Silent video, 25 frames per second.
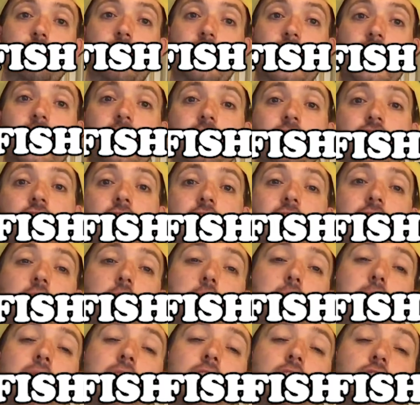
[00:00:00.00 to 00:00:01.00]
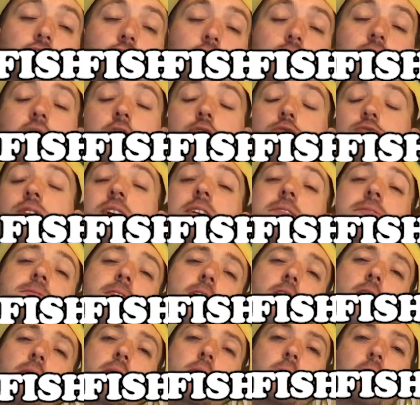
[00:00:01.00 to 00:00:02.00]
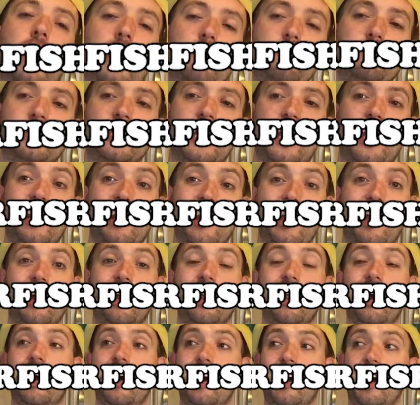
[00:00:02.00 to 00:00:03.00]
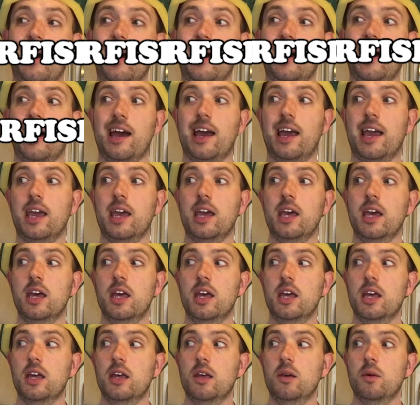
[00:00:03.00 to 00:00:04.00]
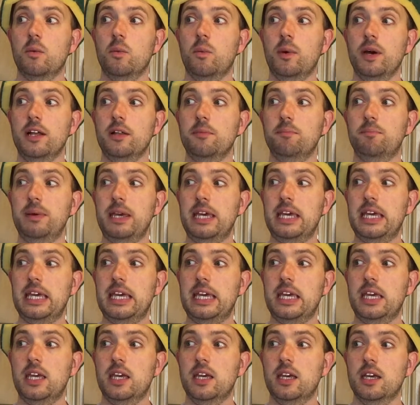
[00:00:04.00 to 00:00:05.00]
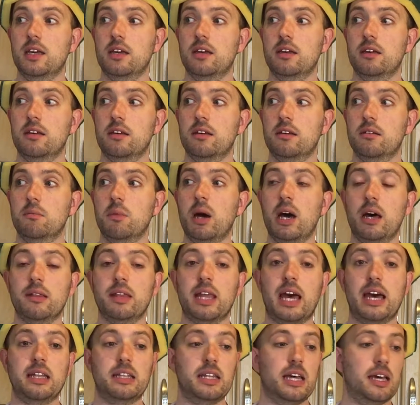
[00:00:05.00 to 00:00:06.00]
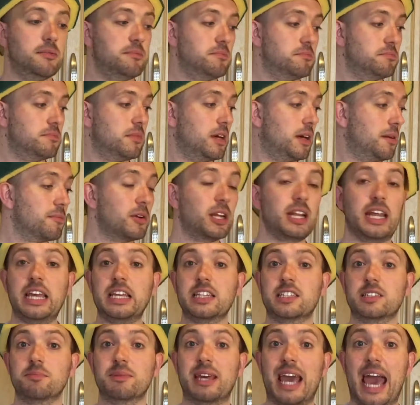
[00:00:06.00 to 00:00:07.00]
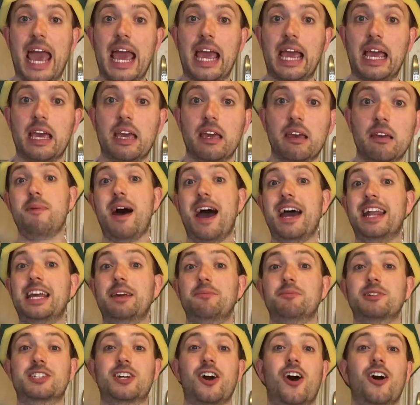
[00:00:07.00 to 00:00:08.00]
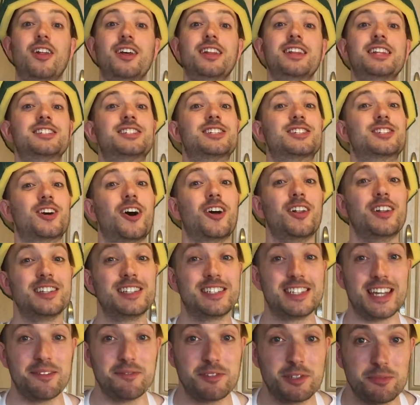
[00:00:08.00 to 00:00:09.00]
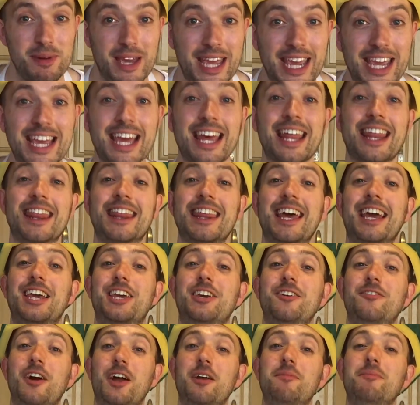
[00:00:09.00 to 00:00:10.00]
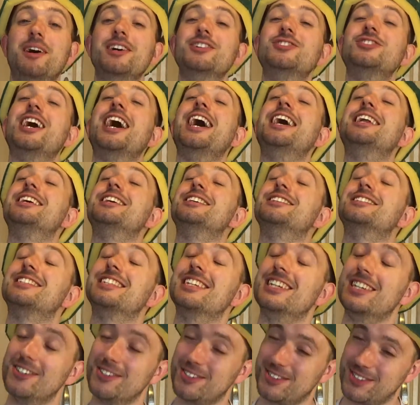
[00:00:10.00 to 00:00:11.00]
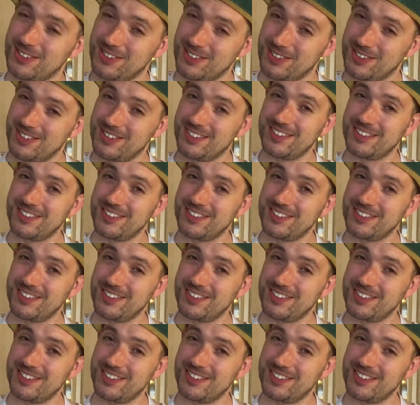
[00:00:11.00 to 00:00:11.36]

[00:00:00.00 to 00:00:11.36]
media, check out my newly reformed website, and I will be Well, I'm going to eat some cake. My name is Colin. This is Colin's Time to Bake. Thank you very much, and I'll see you soon.